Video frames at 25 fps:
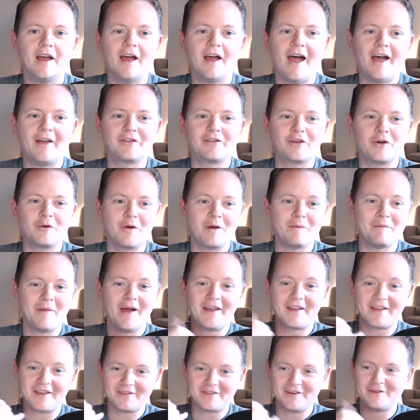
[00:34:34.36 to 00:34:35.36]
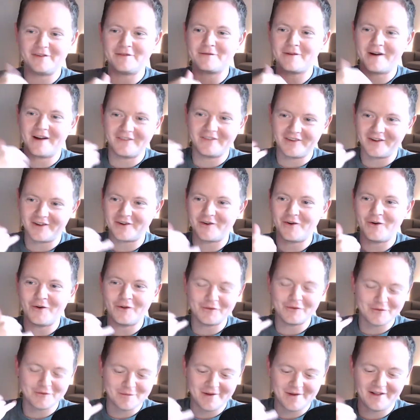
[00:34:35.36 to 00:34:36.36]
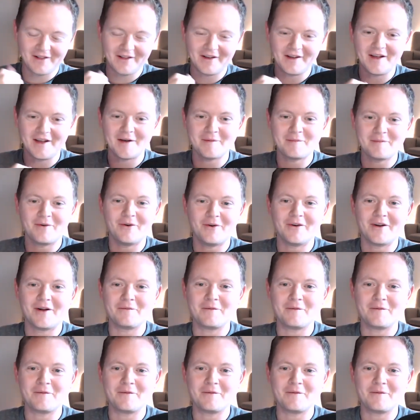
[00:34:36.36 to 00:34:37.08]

And so we're making these frantic calls from LA airport,